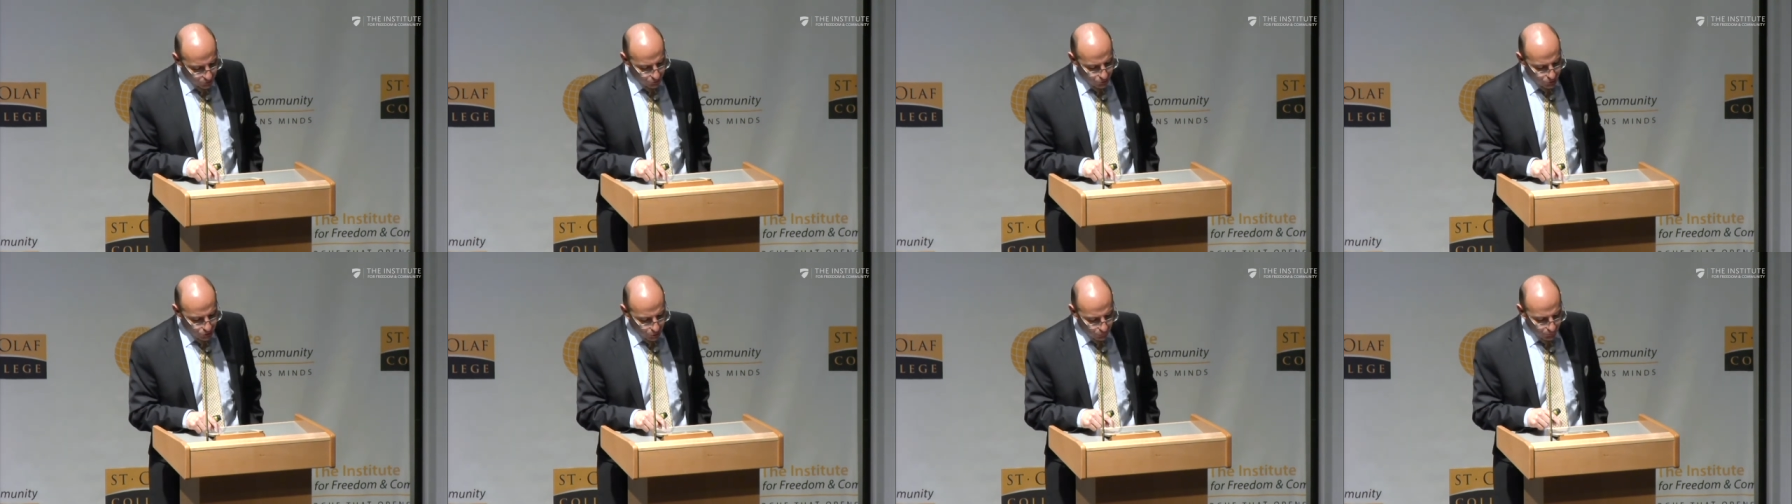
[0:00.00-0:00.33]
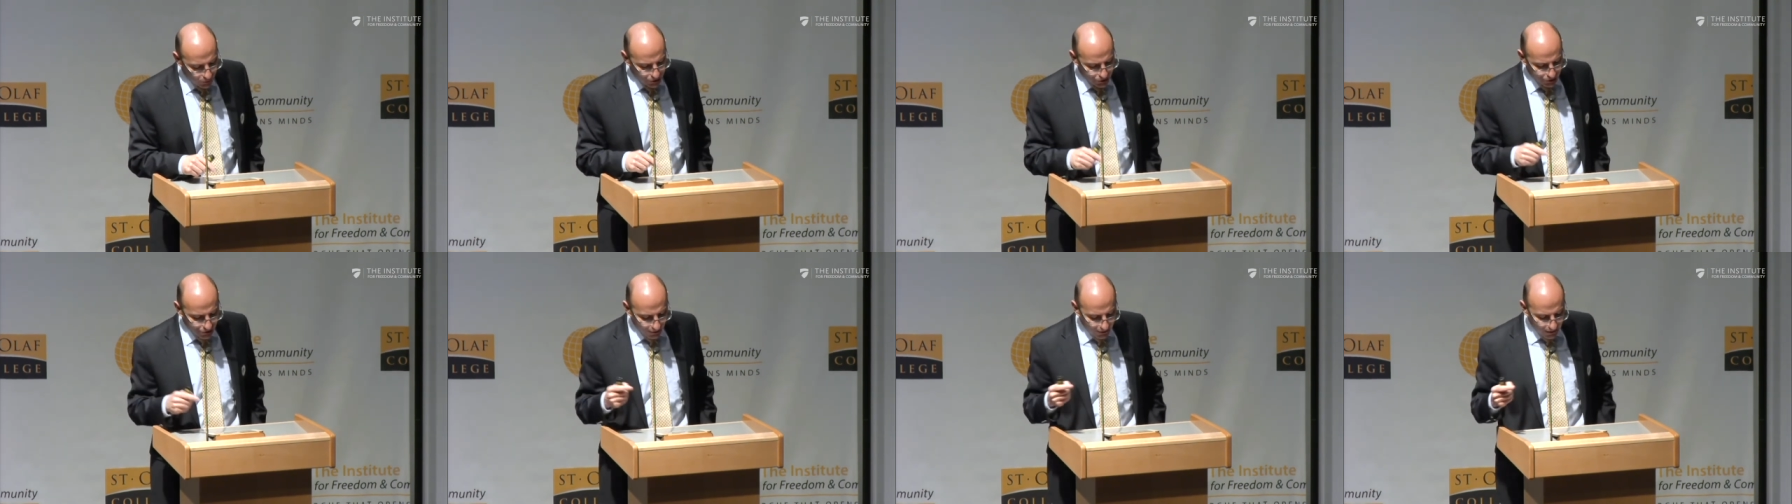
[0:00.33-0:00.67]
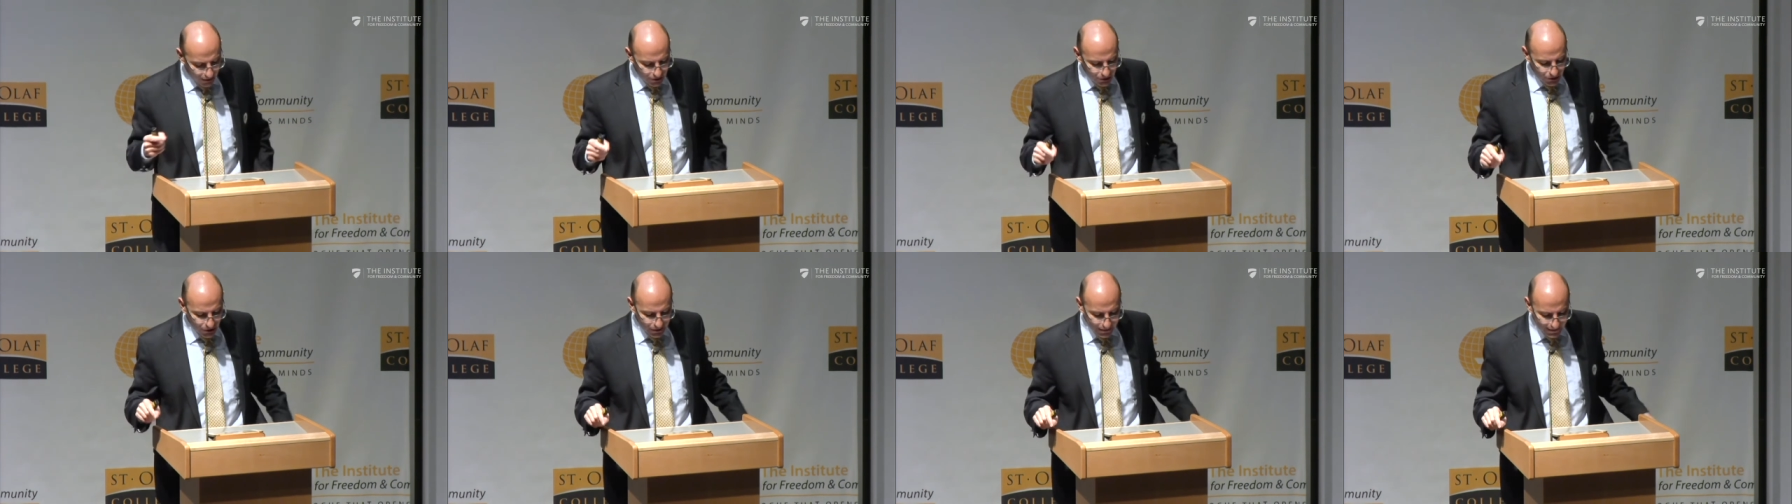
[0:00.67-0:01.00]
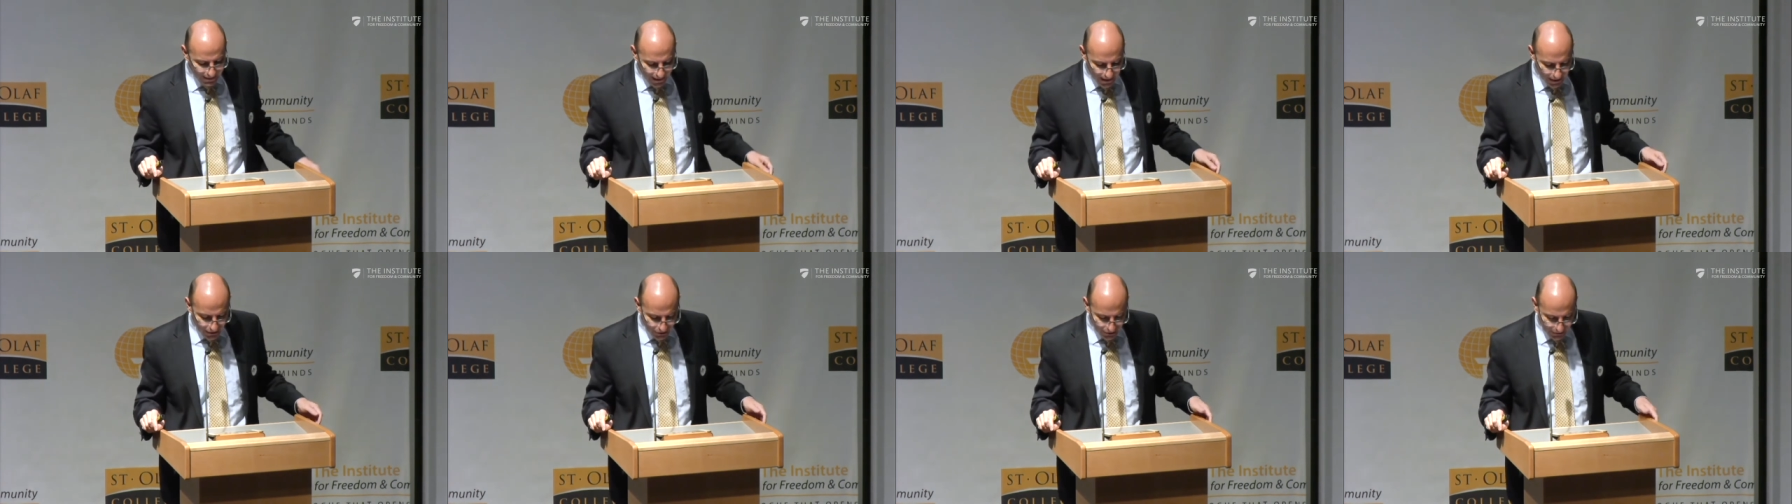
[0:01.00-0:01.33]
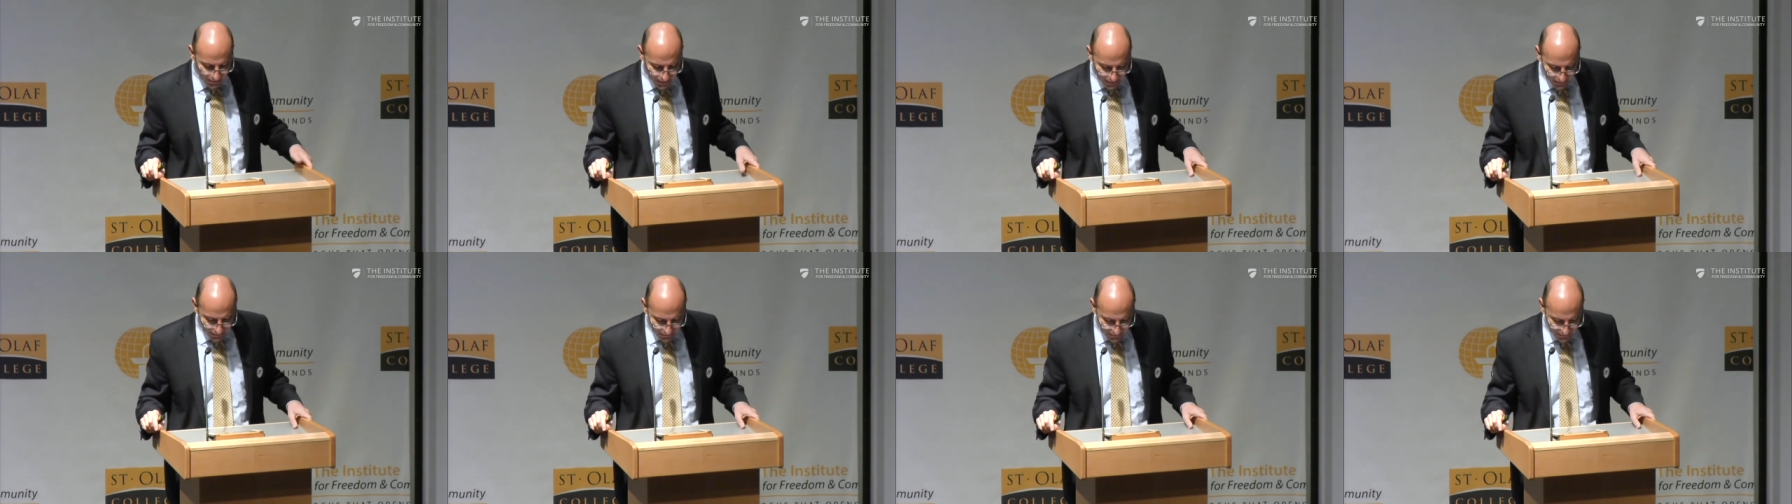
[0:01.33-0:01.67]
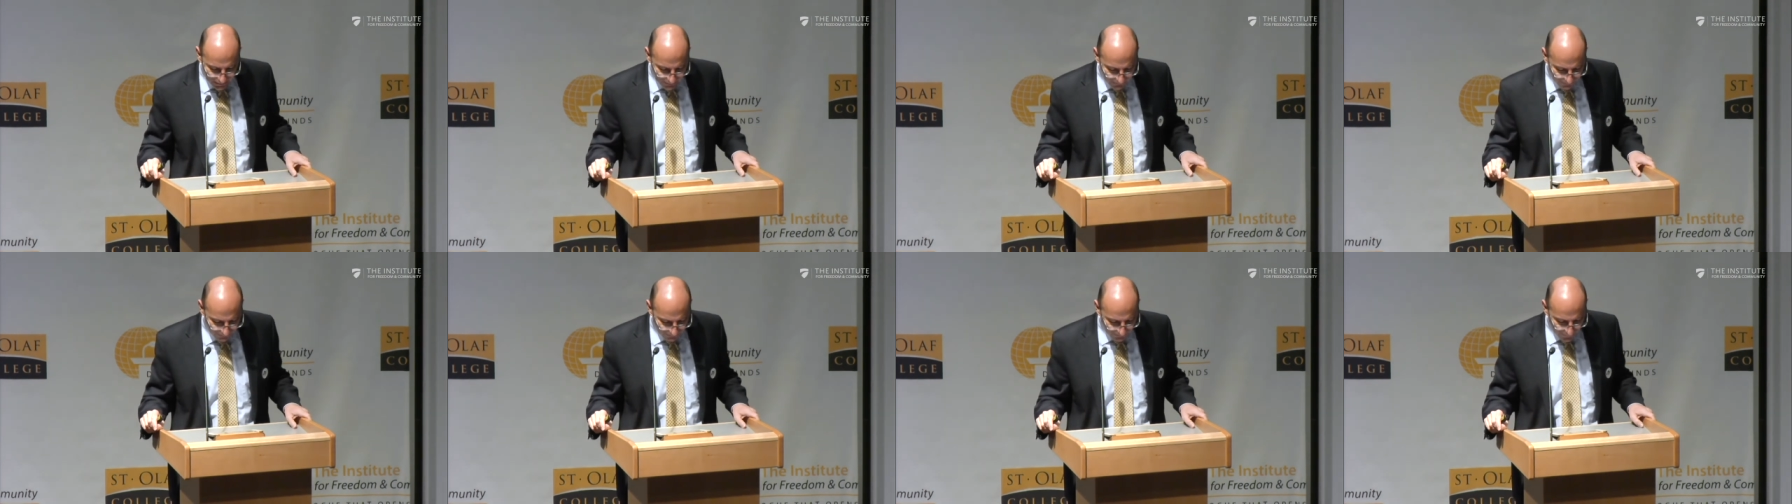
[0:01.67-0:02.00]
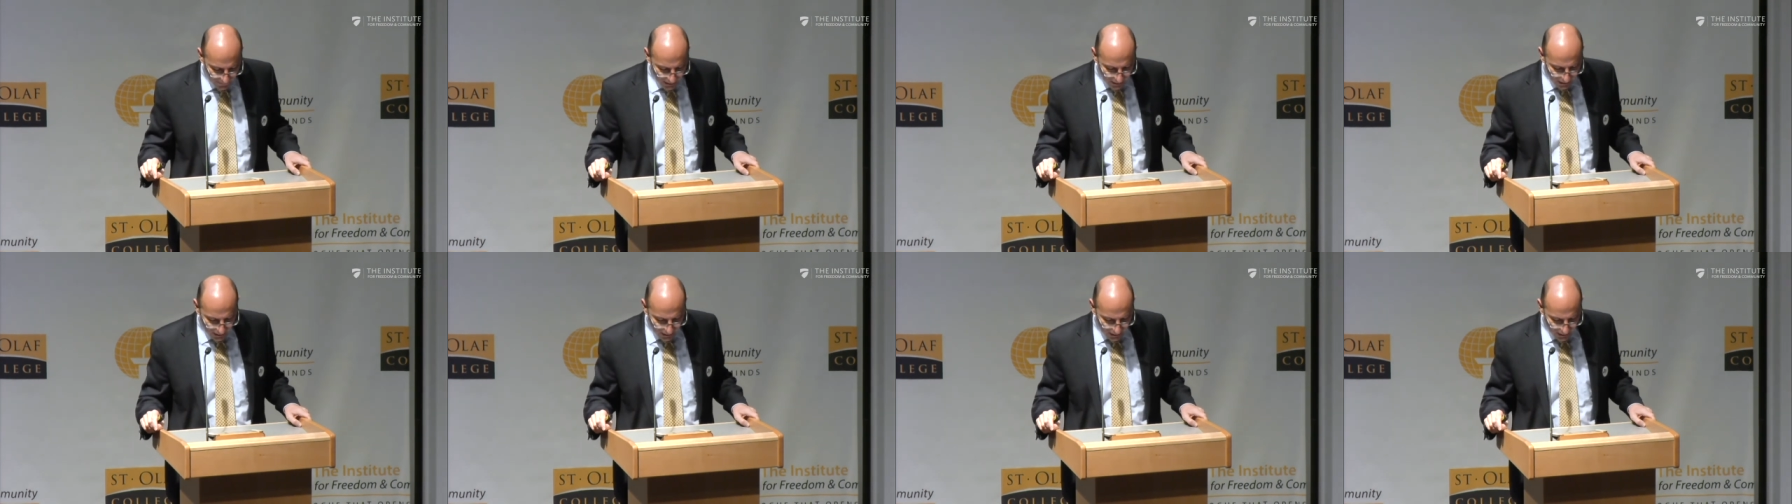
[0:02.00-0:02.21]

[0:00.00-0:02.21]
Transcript: to Jewish religious nationalism